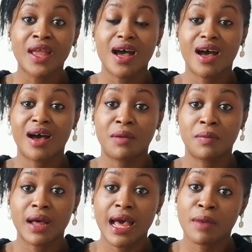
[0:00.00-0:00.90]

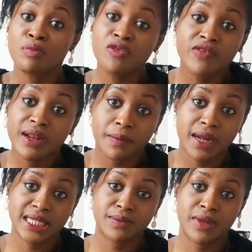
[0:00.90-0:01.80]
I'm moving
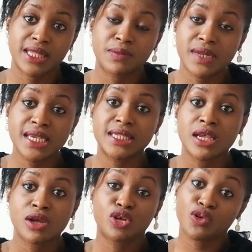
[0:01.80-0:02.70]
apartments, please,
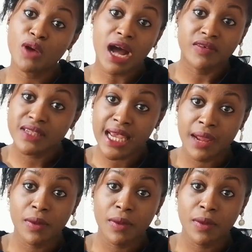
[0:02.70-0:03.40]
do you have time?